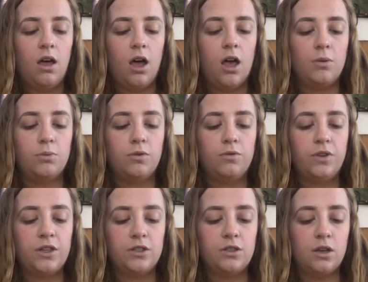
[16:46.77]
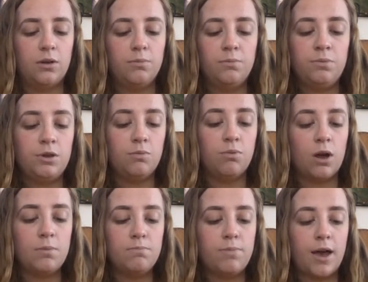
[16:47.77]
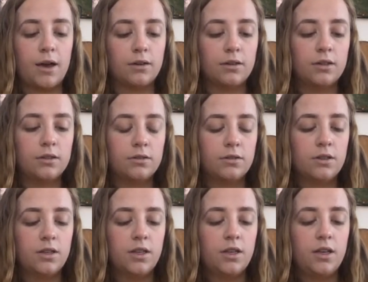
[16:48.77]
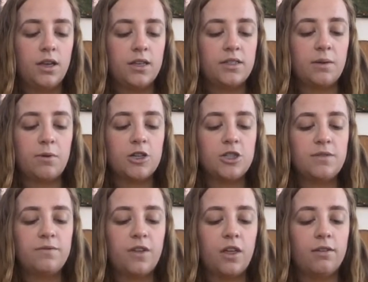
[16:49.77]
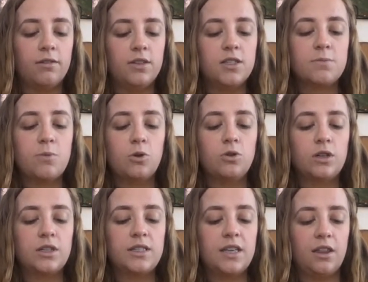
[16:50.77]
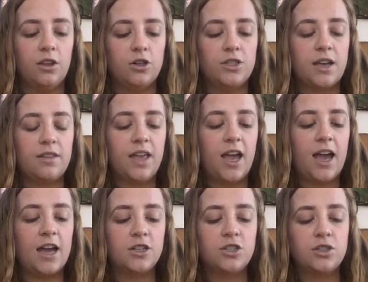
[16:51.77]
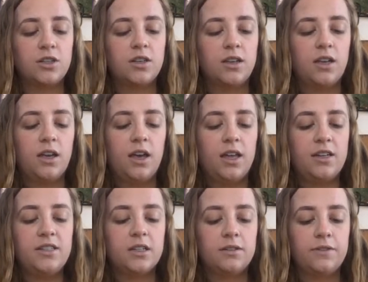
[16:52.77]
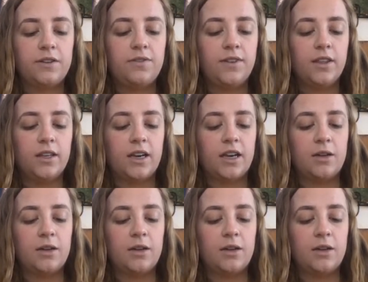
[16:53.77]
I will fix it. Be right back. As I watched him follow the smoldering sailor down the hatch, I had a terrified feeling.